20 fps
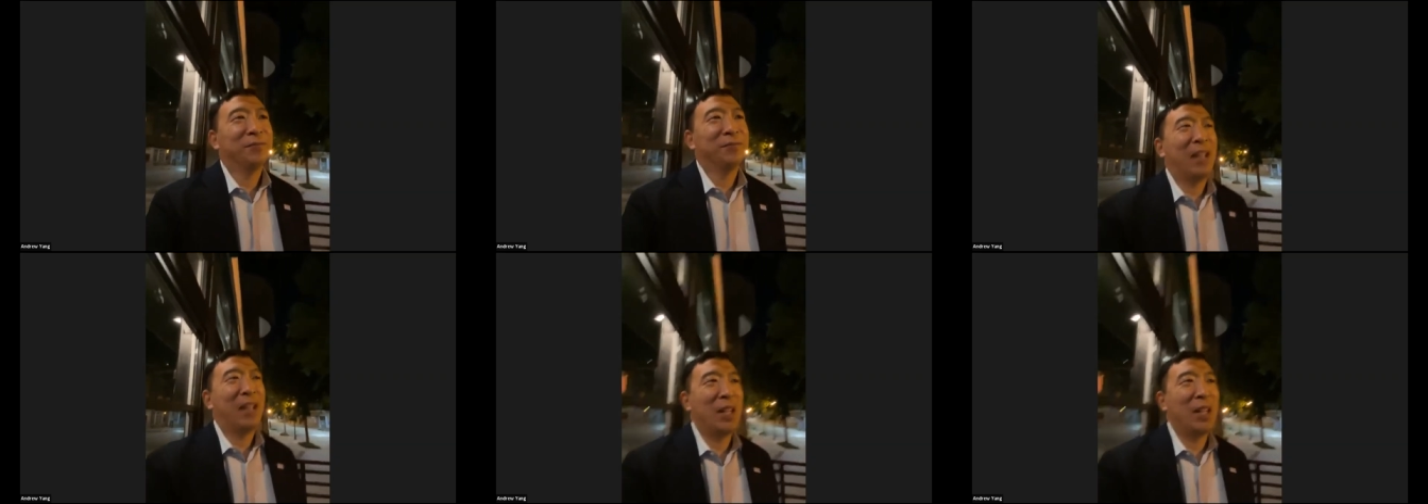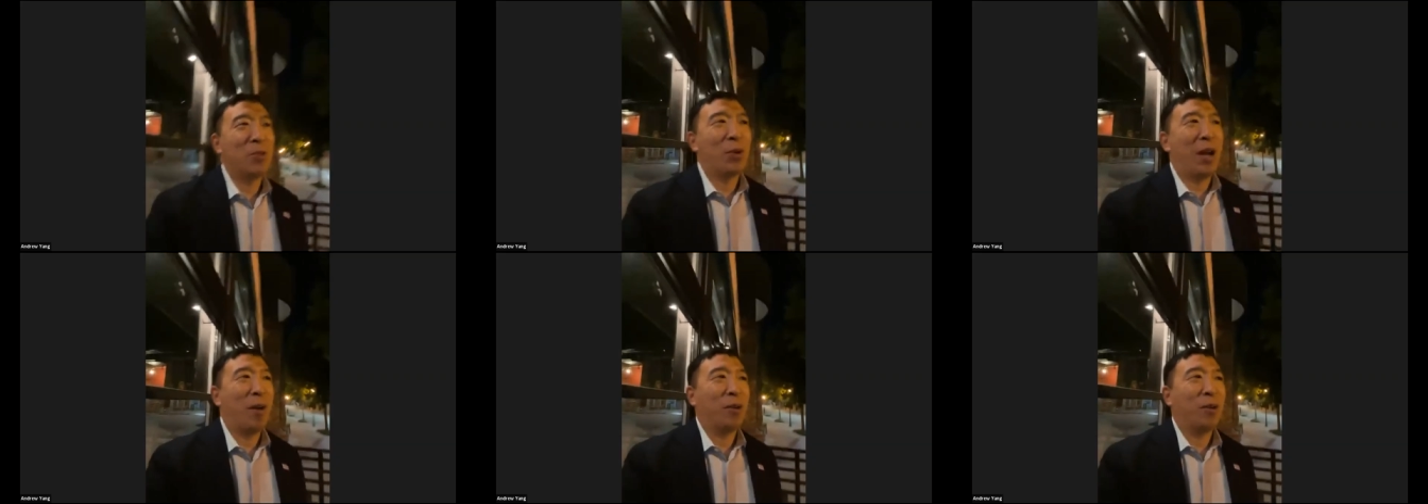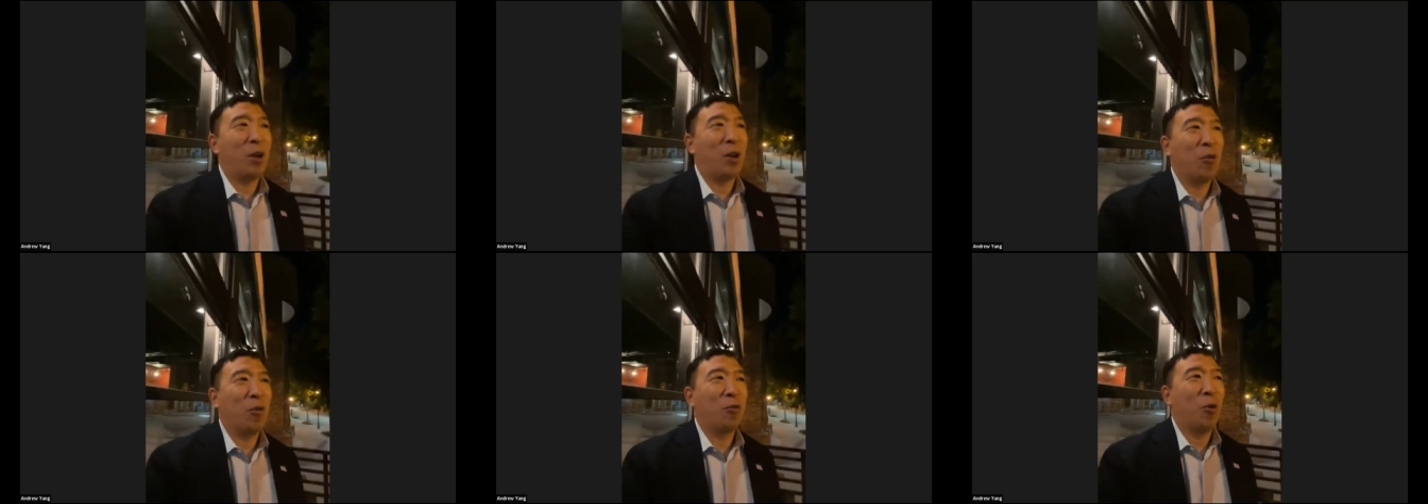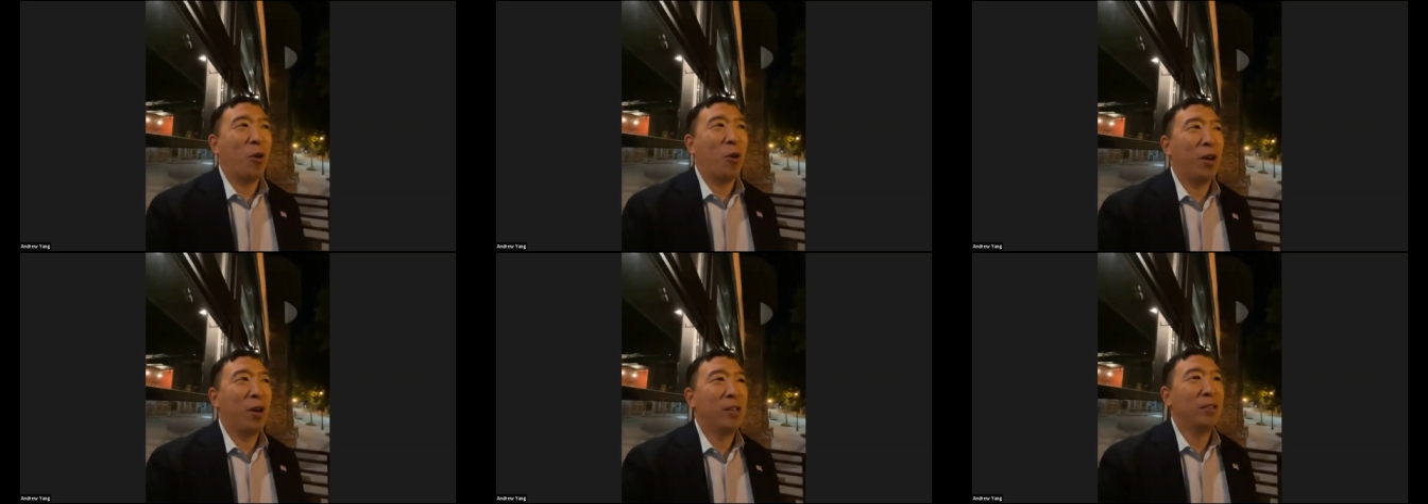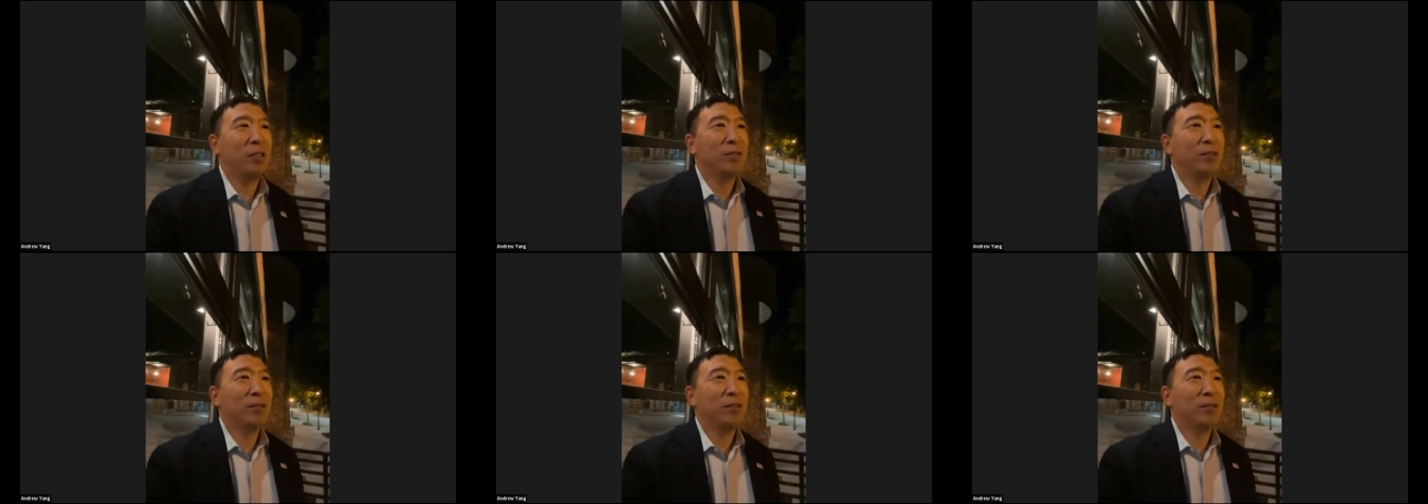That's what I would go for.